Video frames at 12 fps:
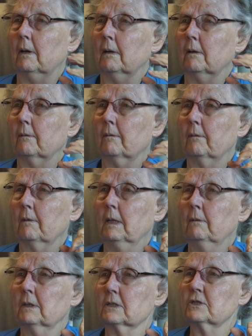uh,
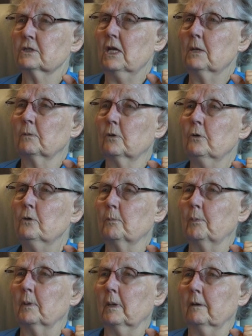in this same
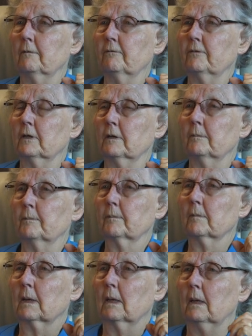group of uh,
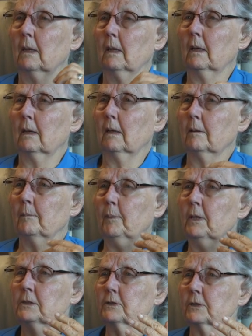
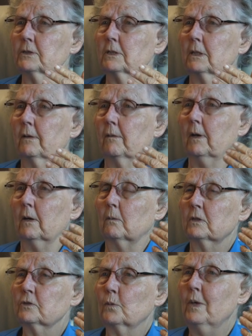preachers, there
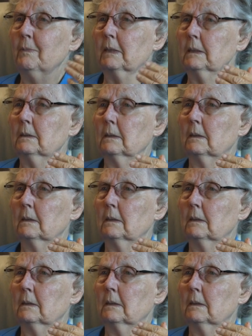was women.